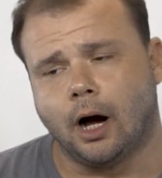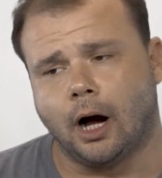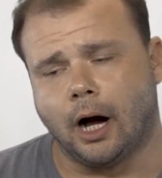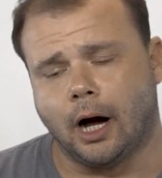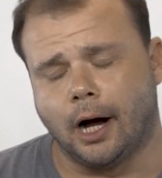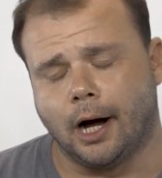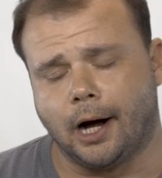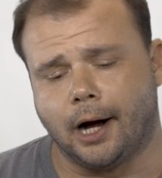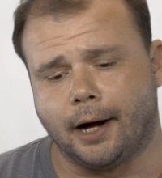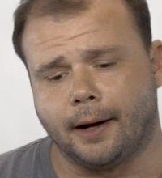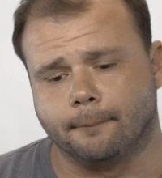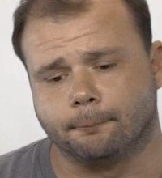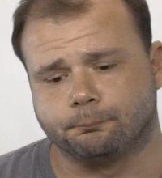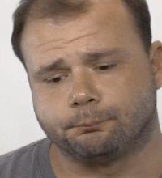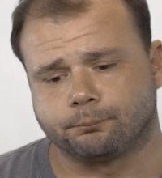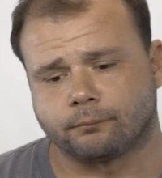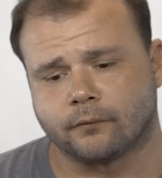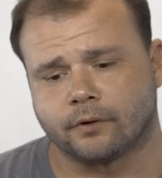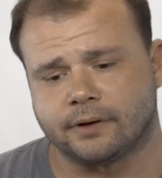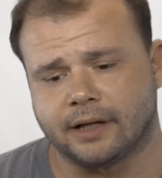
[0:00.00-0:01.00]

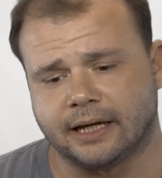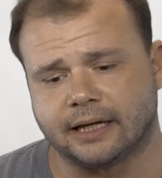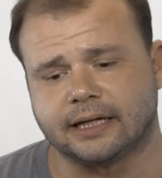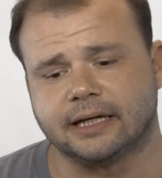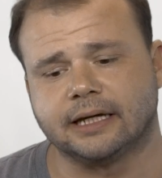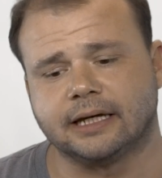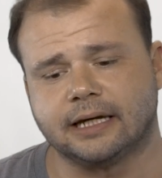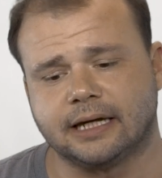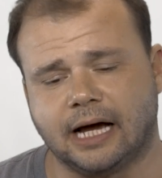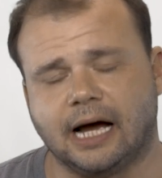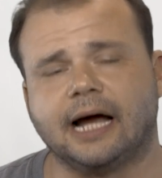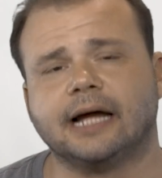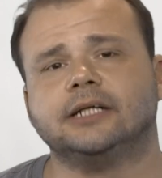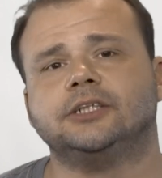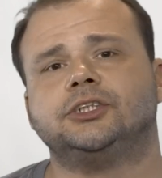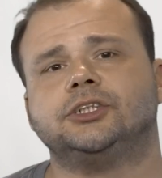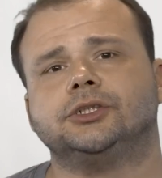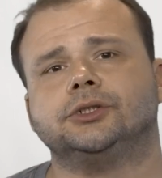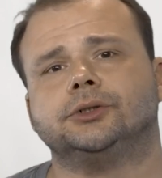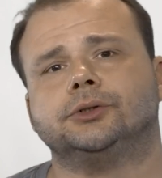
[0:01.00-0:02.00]
Um, they can
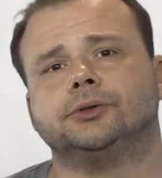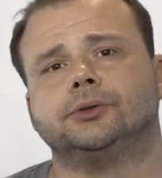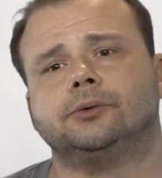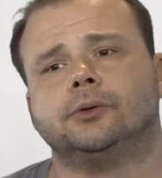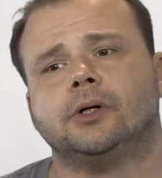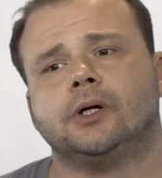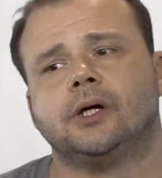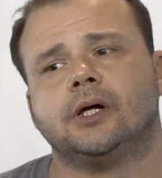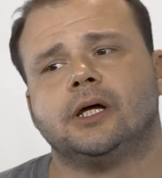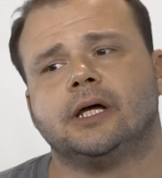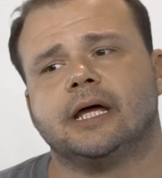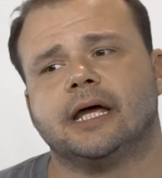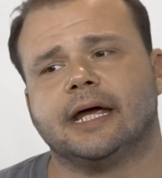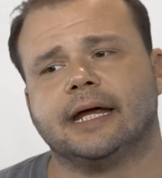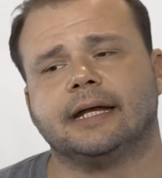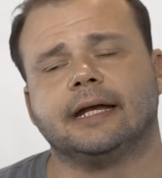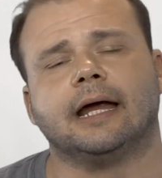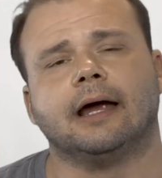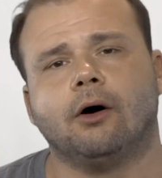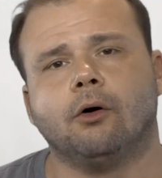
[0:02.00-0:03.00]
guide you
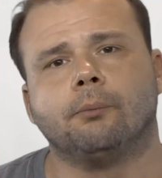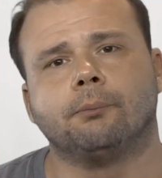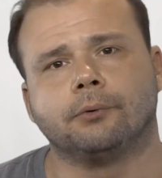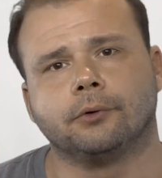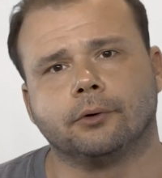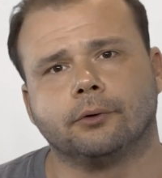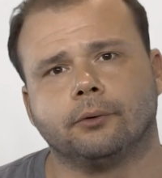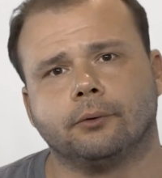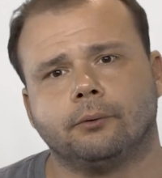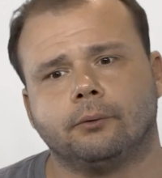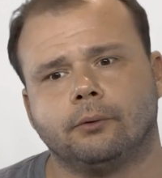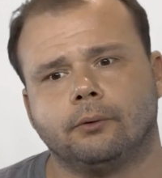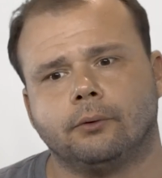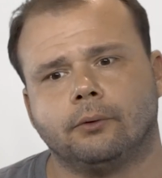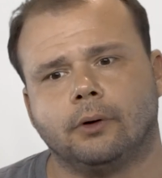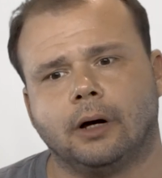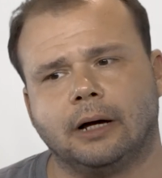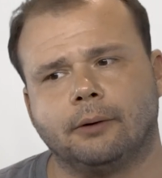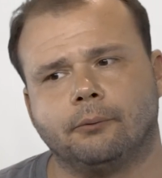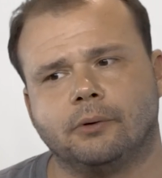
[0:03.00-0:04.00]
and help you.
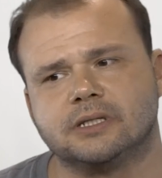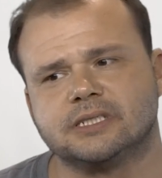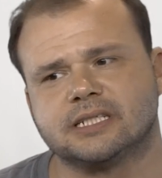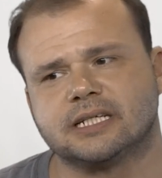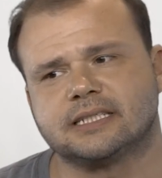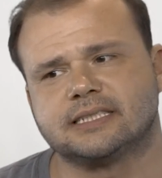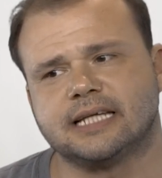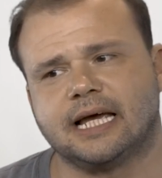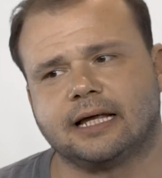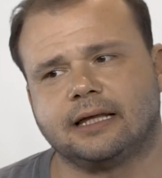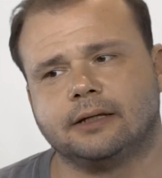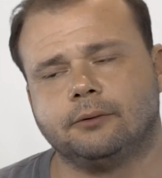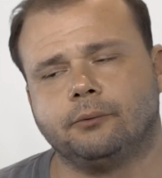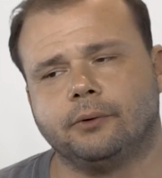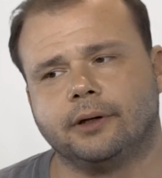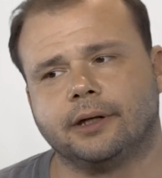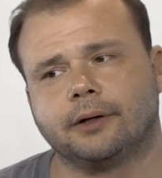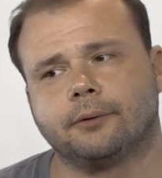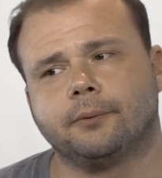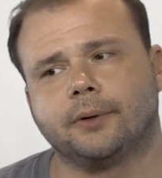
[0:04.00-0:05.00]
I wasn't exactly
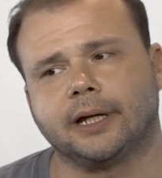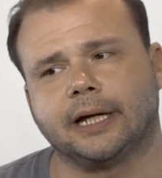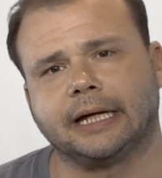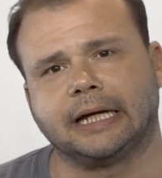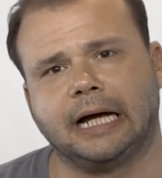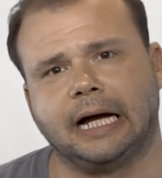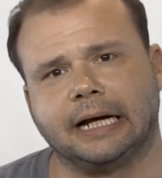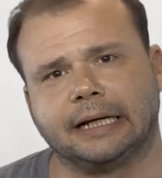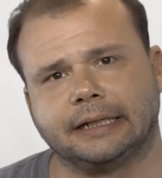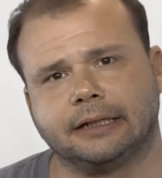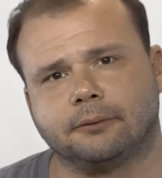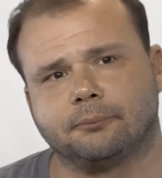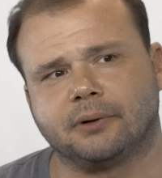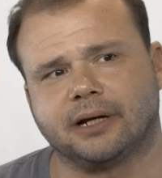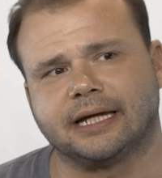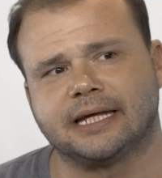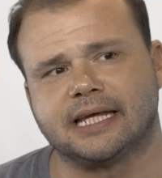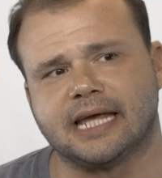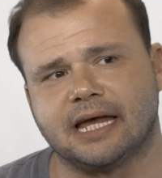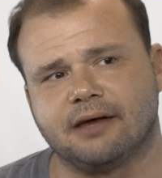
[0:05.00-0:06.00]
willing when I got here,
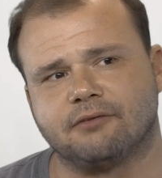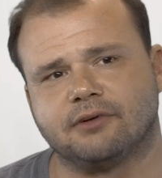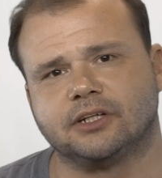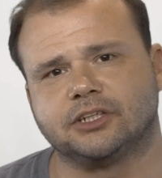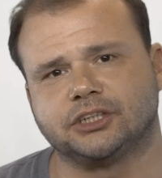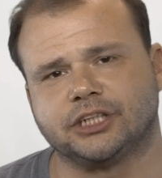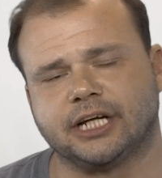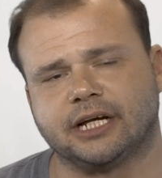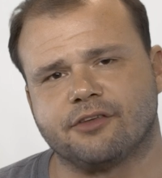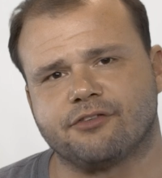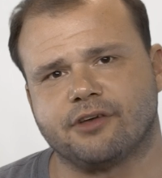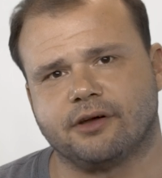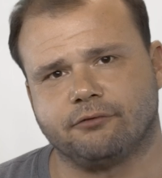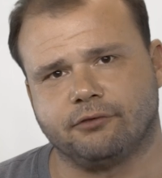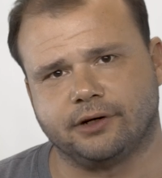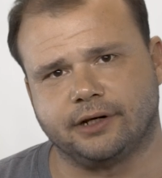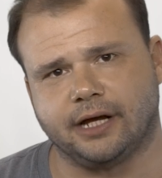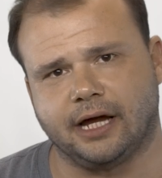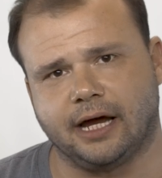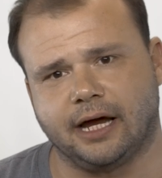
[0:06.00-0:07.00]
but I gave it a chance
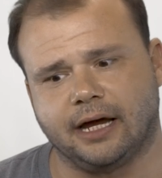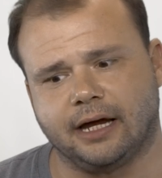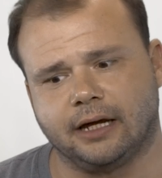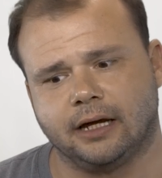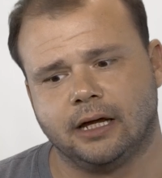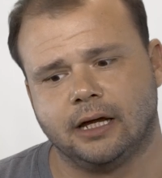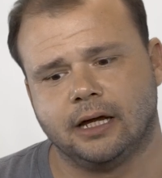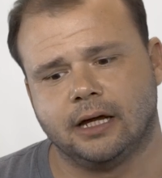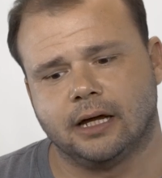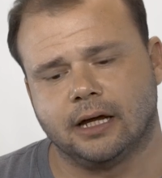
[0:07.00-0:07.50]
every day.